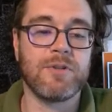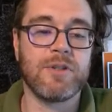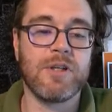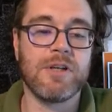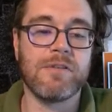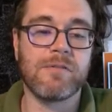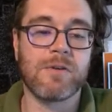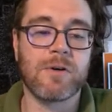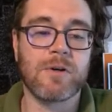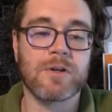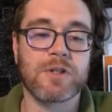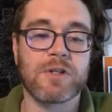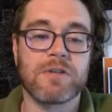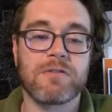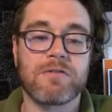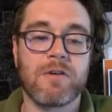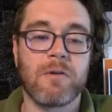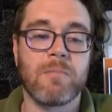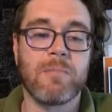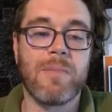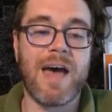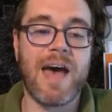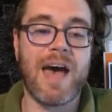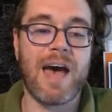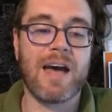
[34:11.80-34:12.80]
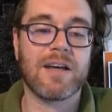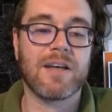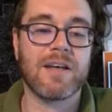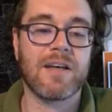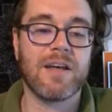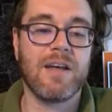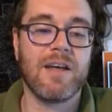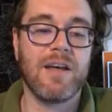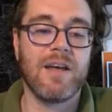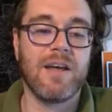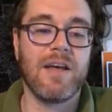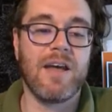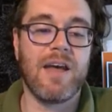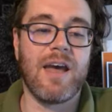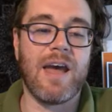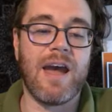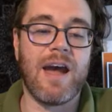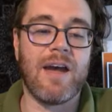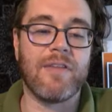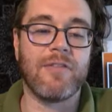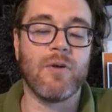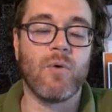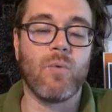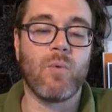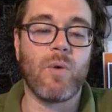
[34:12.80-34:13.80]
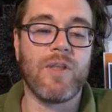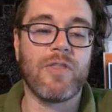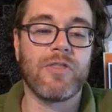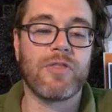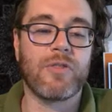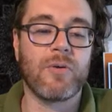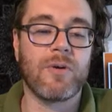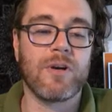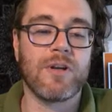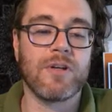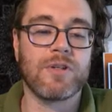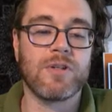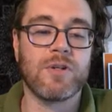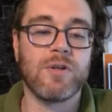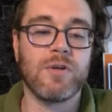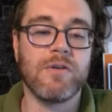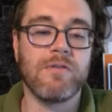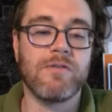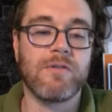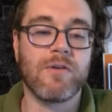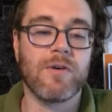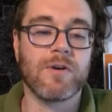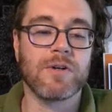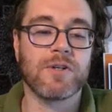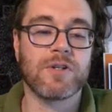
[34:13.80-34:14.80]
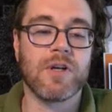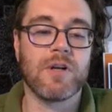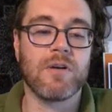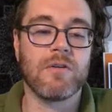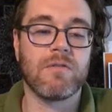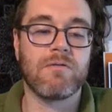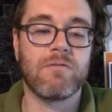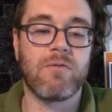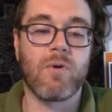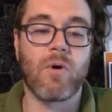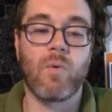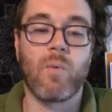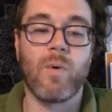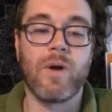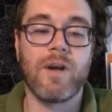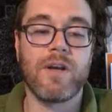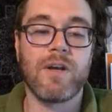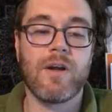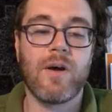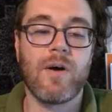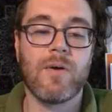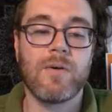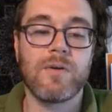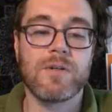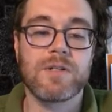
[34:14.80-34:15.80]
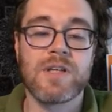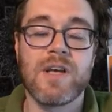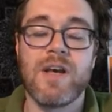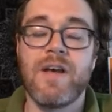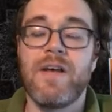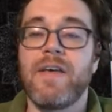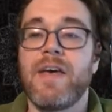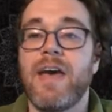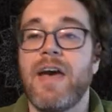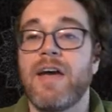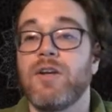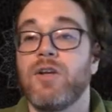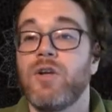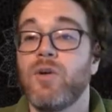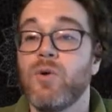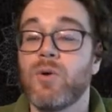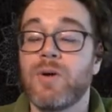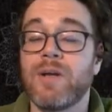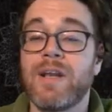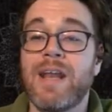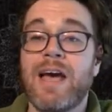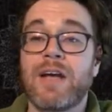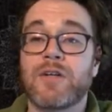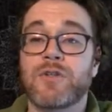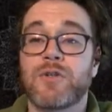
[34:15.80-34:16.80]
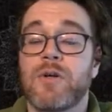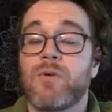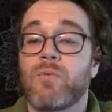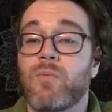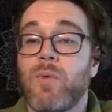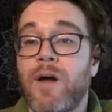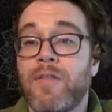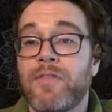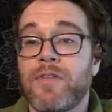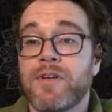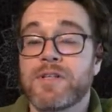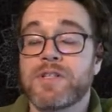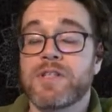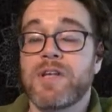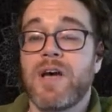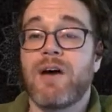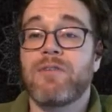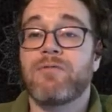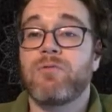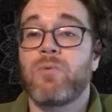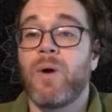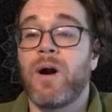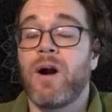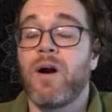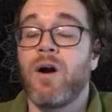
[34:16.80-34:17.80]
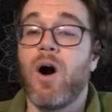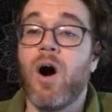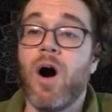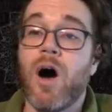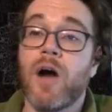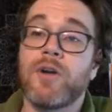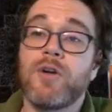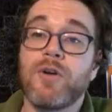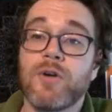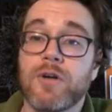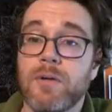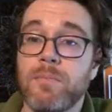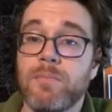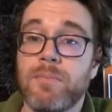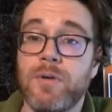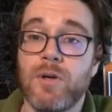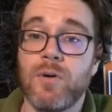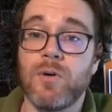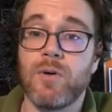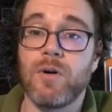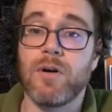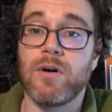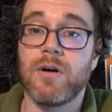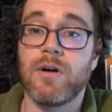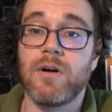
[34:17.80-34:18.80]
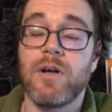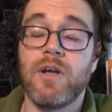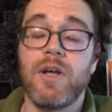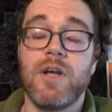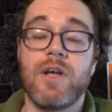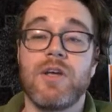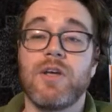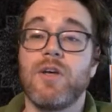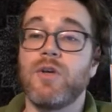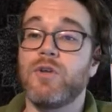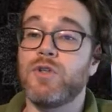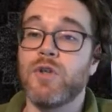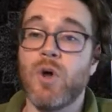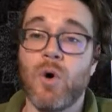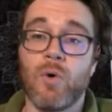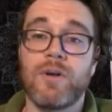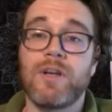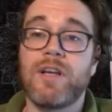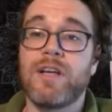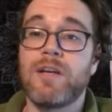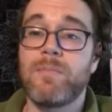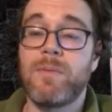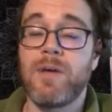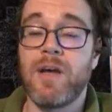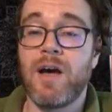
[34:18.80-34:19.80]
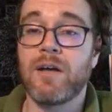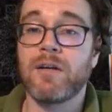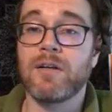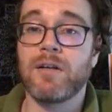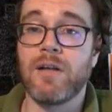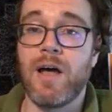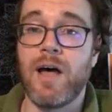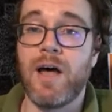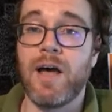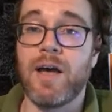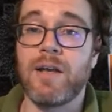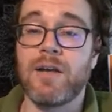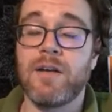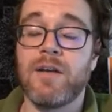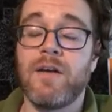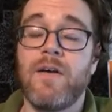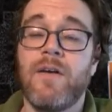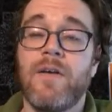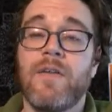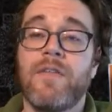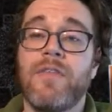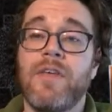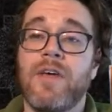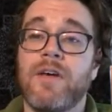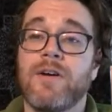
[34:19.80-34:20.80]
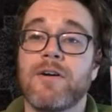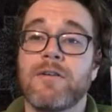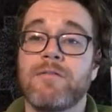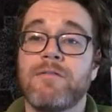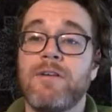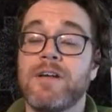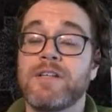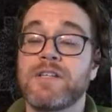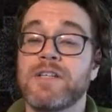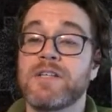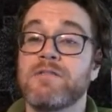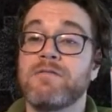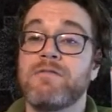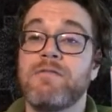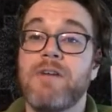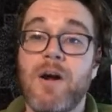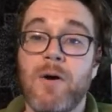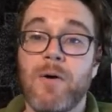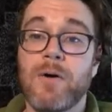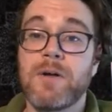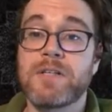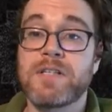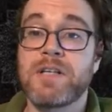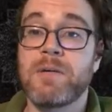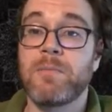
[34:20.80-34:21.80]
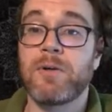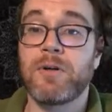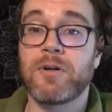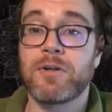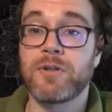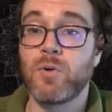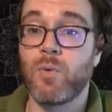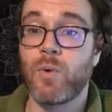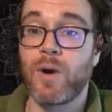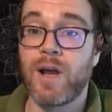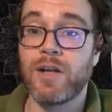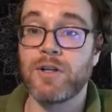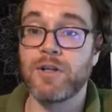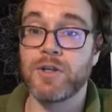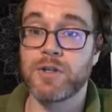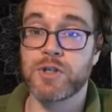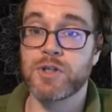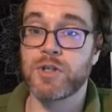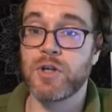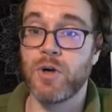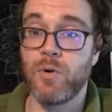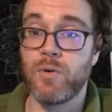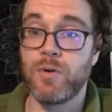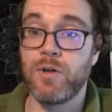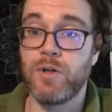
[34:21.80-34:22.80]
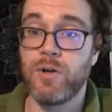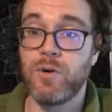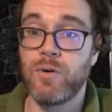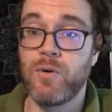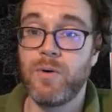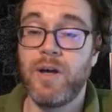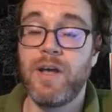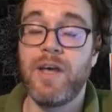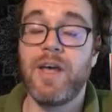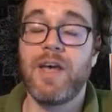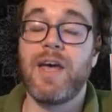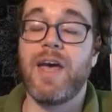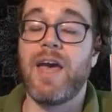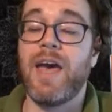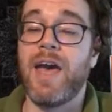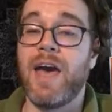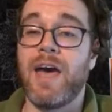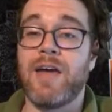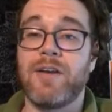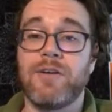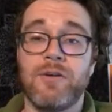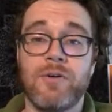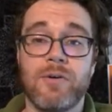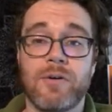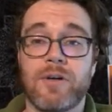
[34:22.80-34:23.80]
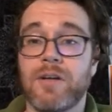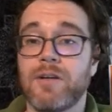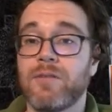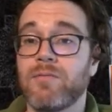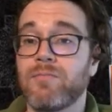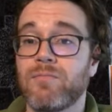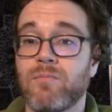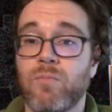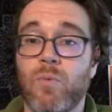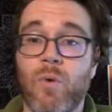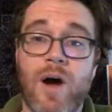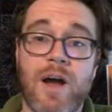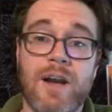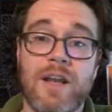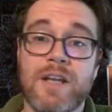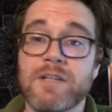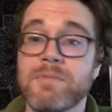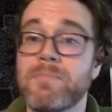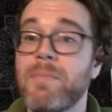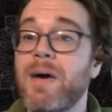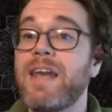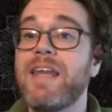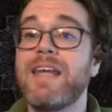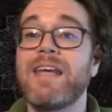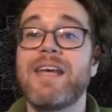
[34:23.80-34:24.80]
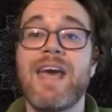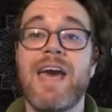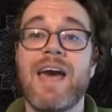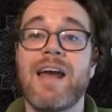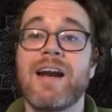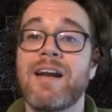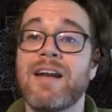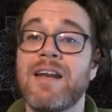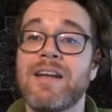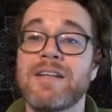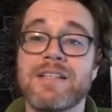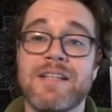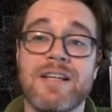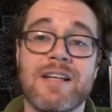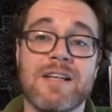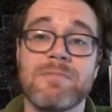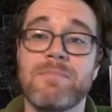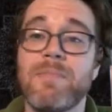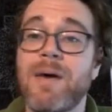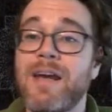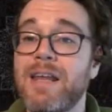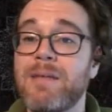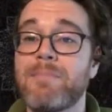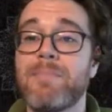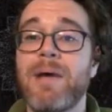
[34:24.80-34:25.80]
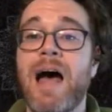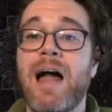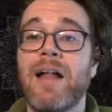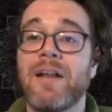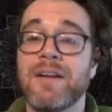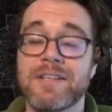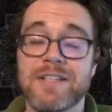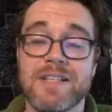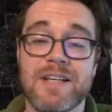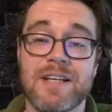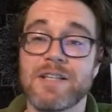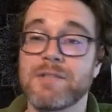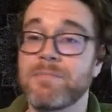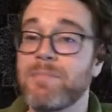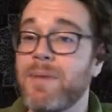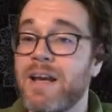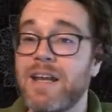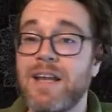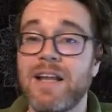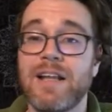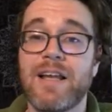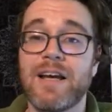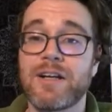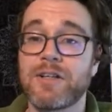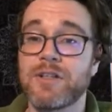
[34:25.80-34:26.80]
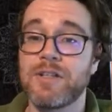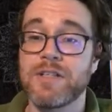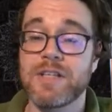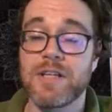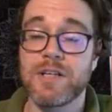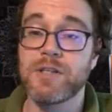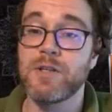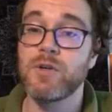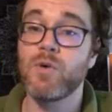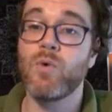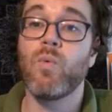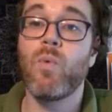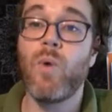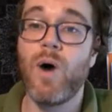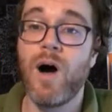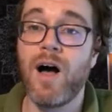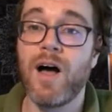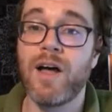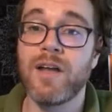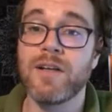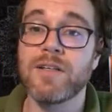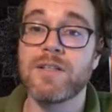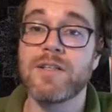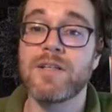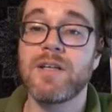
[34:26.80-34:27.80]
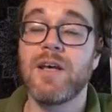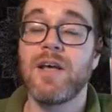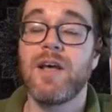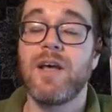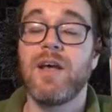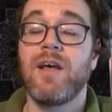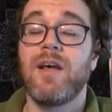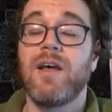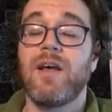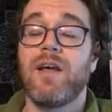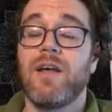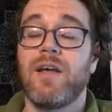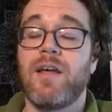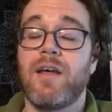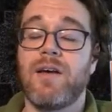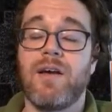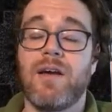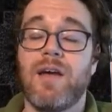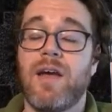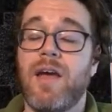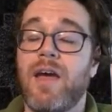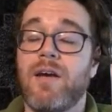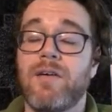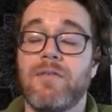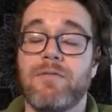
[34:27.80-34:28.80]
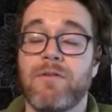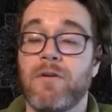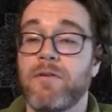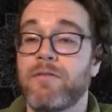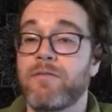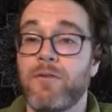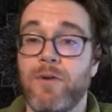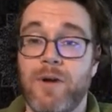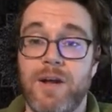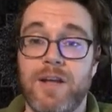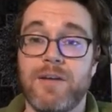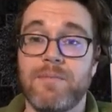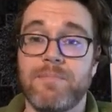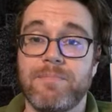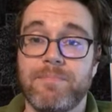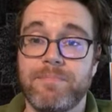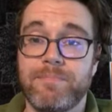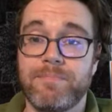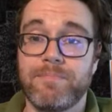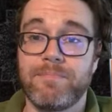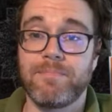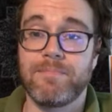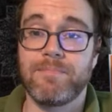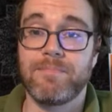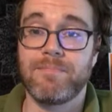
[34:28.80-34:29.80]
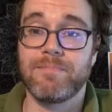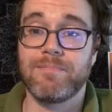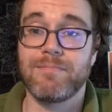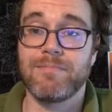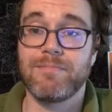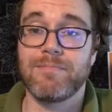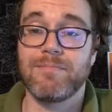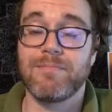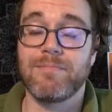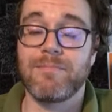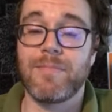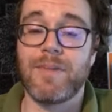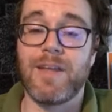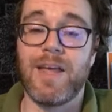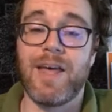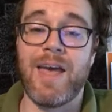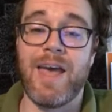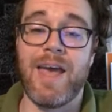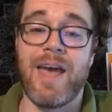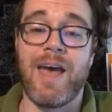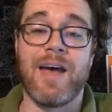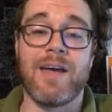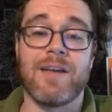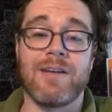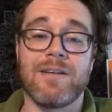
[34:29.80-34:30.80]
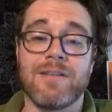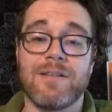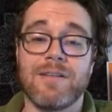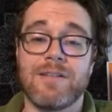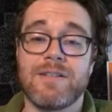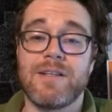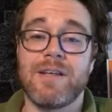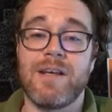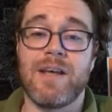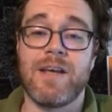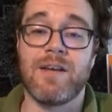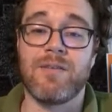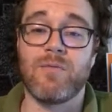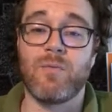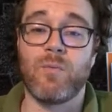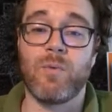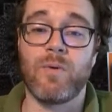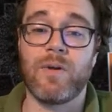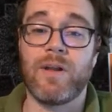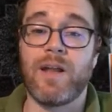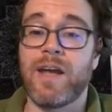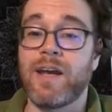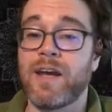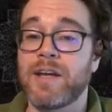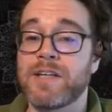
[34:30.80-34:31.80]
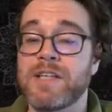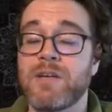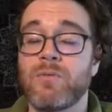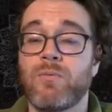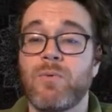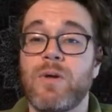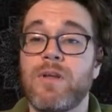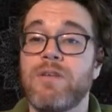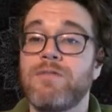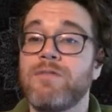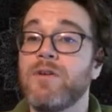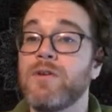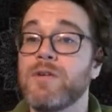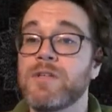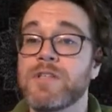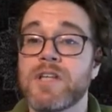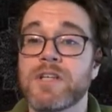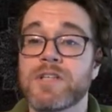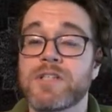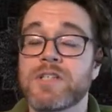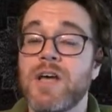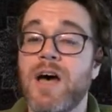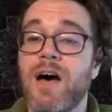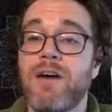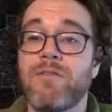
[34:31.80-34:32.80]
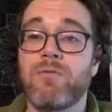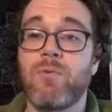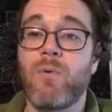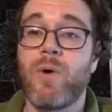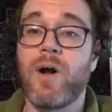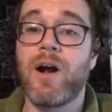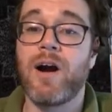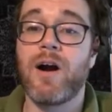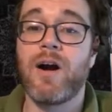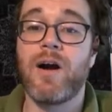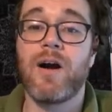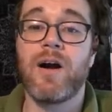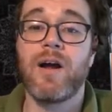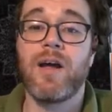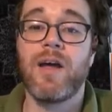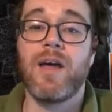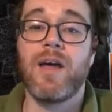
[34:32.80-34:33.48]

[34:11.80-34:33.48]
version for Mac and the Win32 version for Windows. And you can actually run this software on your computer. You don't need to be online. The interface is very similar to what I just showed you, and you can run as many candidates and as many ballots and as many elections as you want for free. And like I said, we've used this software